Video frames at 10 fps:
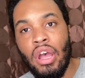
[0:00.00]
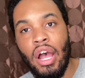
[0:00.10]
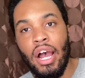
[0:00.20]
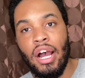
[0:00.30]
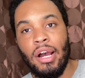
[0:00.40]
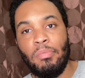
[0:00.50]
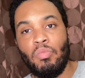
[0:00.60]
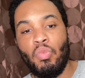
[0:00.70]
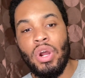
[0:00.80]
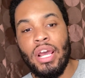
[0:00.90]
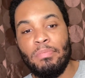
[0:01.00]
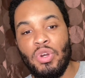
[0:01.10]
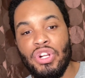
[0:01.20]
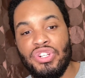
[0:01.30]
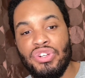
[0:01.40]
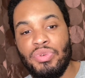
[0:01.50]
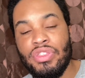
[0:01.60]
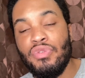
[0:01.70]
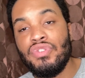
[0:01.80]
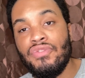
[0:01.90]
what I'm going to do with
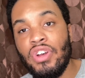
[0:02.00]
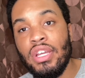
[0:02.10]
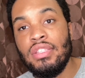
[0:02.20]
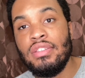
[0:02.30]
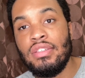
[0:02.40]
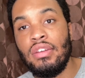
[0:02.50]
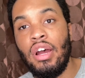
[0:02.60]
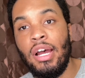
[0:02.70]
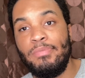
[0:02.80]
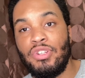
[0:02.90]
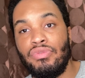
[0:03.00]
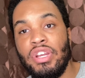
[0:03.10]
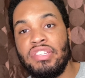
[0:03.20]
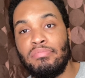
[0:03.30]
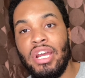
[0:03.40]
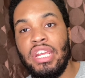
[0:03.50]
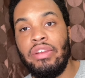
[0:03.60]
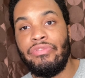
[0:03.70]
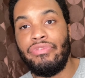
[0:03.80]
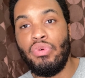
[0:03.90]
those funds to raise
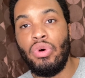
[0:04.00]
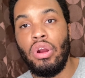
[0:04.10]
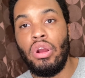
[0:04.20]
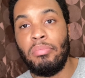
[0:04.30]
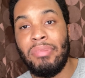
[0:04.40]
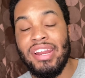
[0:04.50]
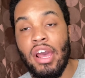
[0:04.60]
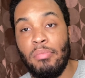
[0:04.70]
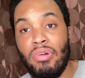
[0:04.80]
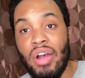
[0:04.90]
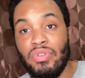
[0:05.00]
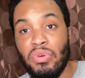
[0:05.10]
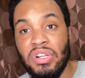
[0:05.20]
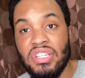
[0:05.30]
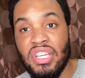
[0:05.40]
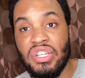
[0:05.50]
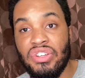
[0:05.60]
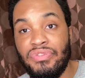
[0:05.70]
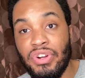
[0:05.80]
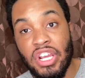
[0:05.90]
money for my nonprofit
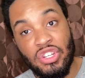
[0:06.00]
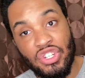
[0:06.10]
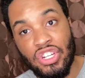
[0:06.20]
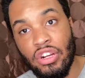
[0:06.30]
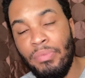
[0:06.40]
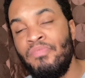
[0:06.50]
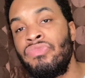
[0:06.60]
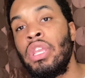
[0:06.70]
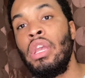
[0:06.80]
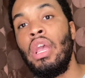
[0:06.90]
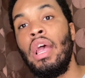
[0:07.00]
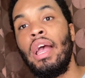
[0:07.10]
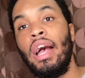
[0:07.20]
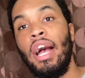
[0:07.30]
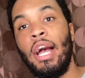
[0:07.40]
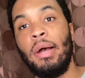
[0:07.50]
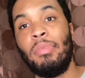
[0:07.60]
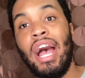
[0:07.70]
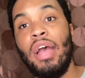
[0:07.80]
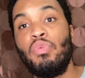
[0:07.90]
organization for next year.
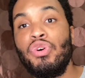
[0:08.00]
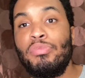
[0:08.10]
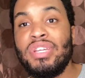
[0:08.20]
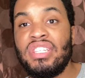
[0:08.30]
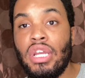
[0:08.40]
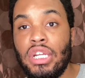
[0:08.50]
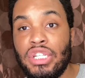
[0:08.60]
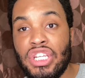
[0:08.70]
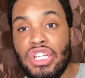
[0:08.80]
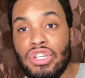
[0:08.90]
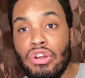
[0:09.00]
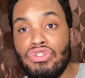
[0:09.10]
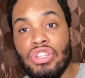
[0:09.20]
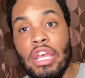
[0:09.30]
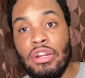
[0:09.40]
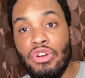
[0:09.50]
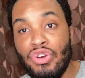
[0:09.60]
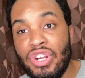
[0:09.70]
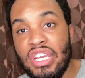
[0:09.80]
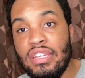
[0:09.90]
I will be selling t-shirts and
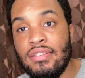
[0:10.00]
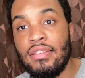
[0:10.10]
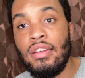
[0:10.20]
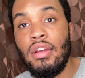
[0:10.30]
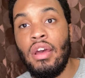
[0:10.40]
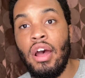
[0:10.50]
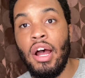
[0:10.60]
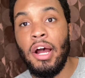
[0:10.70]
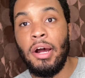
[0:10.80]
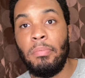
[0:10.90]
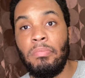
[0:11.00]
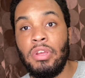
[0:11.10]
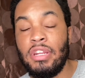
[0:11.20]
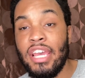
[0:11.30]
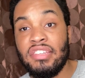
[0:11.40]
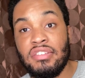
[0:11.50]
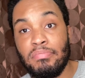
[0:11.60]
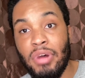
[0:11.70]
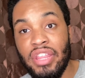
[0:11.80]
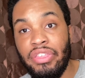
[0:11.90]
hoodies next
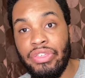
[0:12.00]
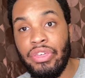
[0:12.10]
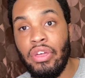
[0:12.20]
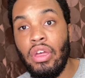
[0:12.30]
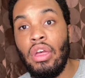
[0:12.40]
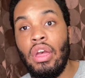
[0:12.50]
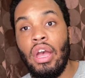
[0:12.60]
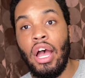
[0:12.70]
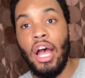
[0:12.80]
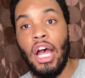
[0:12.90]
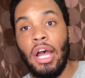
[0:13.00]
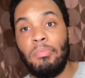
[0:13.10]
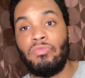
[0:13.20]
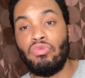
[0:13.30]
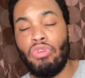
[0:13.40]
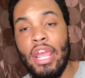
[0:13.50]
month. Right